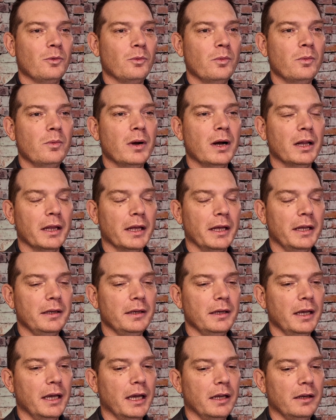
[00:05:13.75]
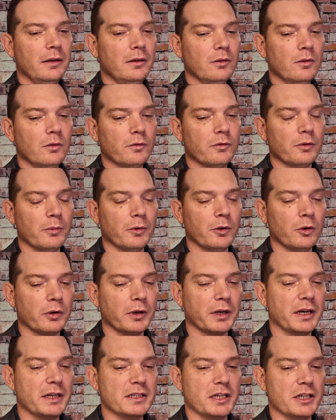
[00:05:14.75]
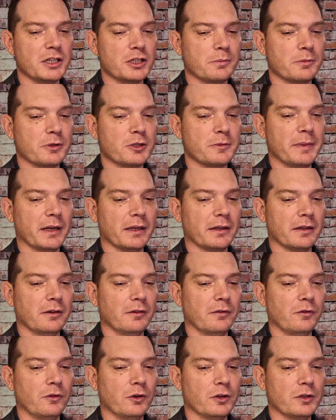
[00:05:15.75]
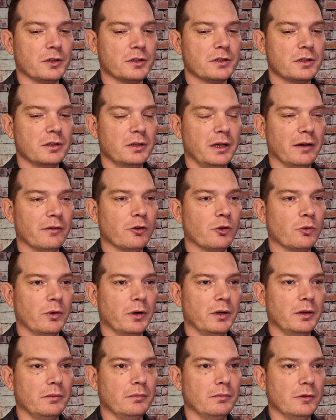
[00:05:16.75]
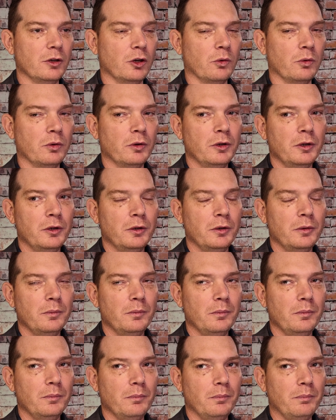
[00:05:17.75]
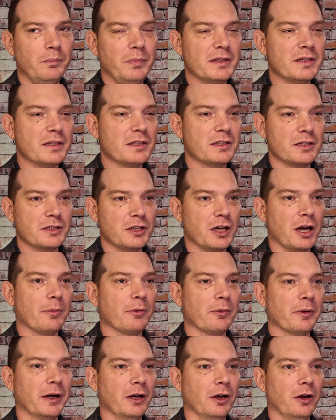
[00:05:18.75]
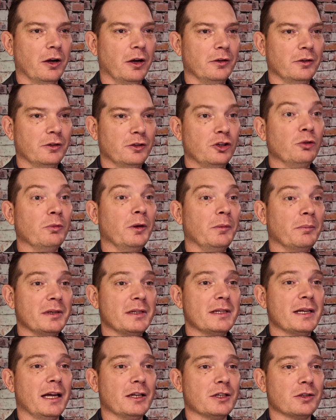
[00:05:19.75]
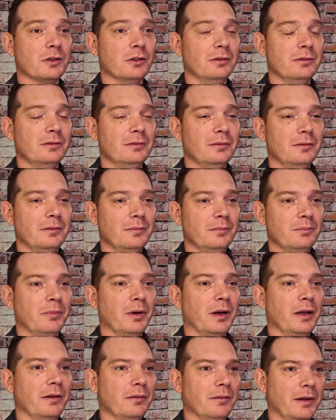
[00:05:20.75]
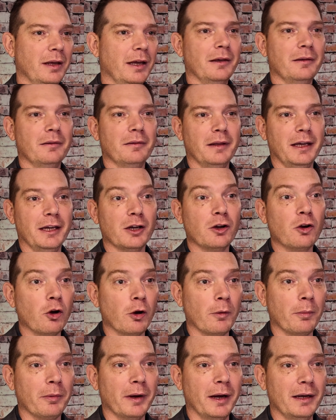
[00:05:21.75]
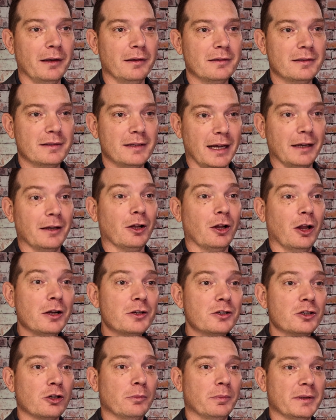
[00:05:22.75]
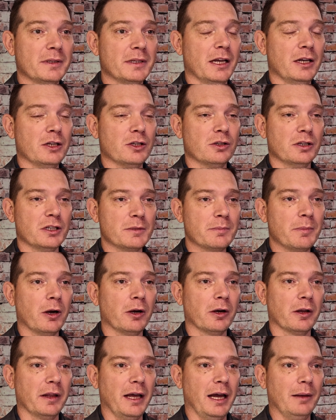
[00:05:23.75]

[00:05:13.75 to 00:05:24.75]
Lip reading: Well, and from an organization perspective, there's everyone, businesses operate on human potential, but they incorporate technological potential as part of